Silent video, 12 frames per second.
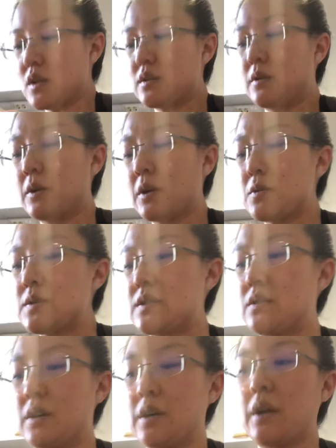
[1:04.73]
there we go,
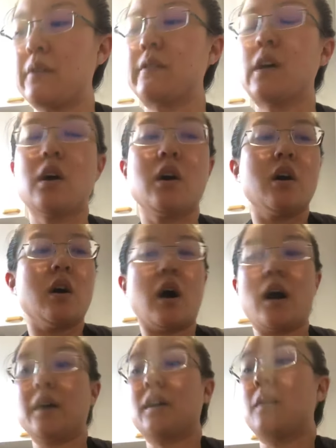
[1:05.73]
sturdy enough.
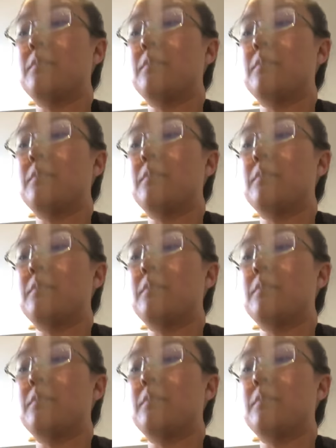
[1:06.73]
I got